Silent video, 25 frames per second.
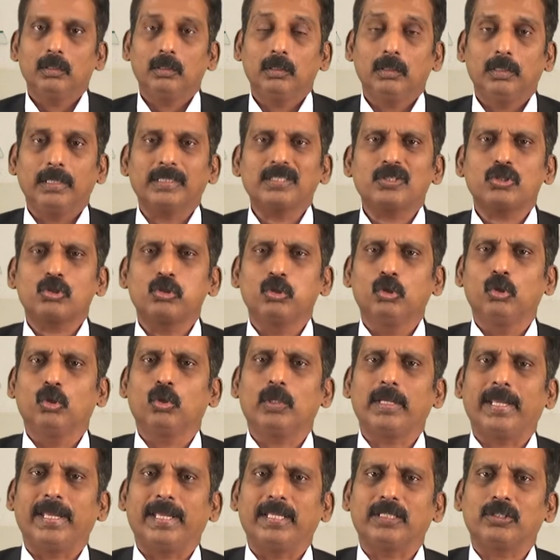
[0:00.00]
Let's
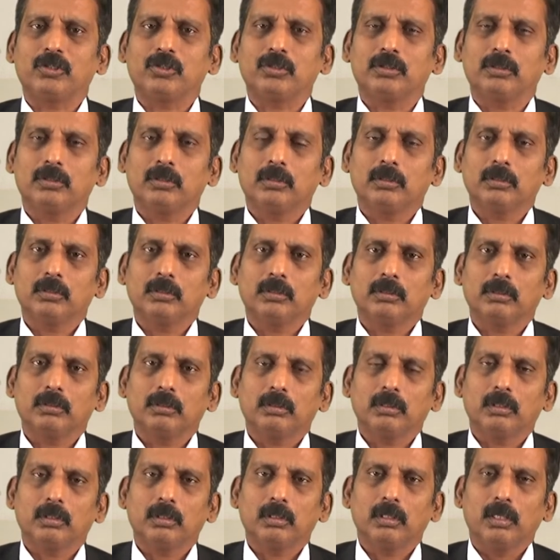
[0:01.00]
look at
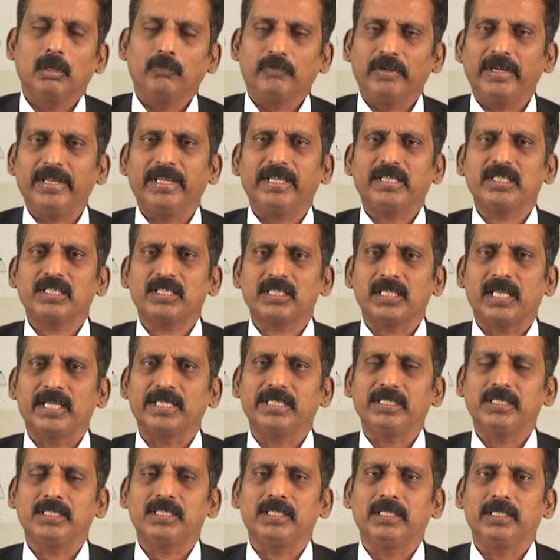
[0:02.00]
a very
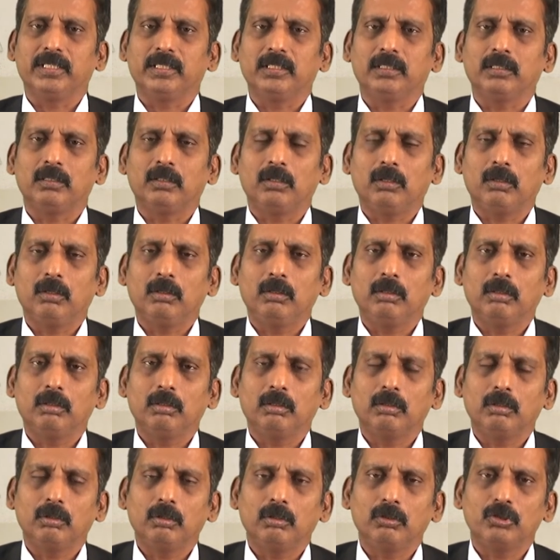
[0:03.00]
exciting
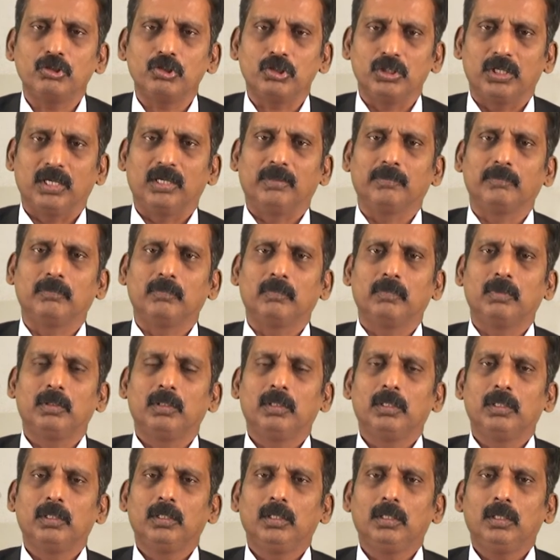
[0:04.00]
term
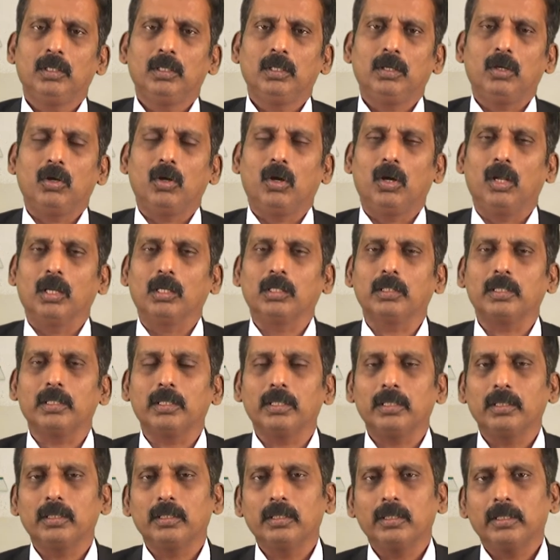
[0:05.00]
called
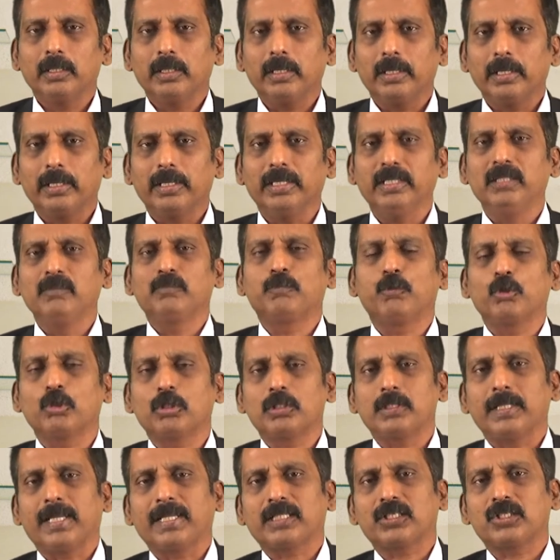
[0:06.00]

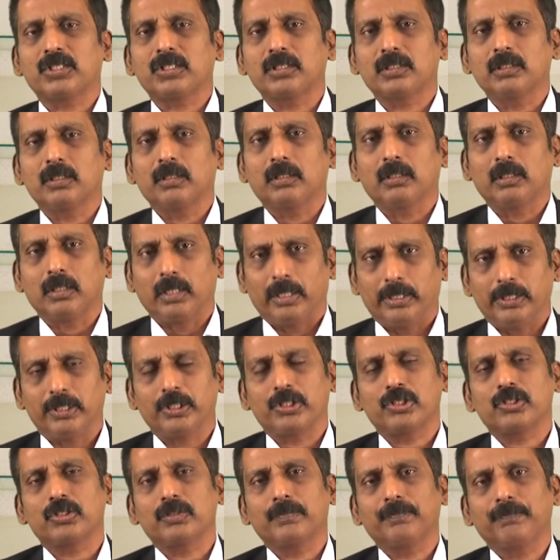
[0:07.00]
input tax
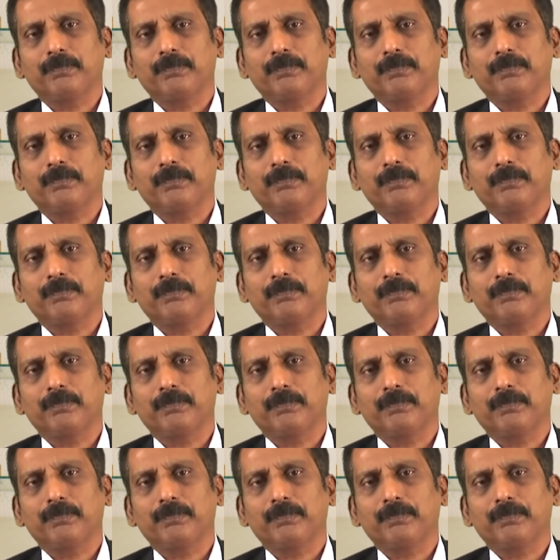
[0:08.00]
credit.